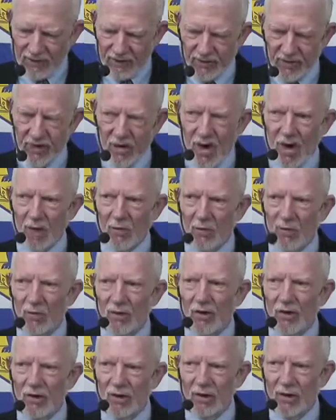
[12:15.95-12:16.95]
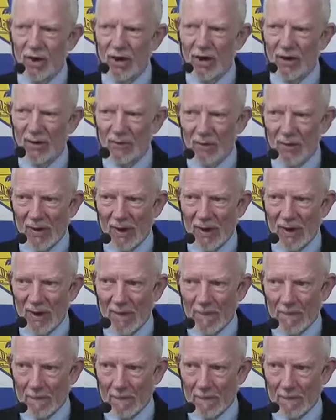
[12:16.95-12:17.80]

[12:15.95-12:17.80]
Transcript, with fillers: and not ruin God's plan.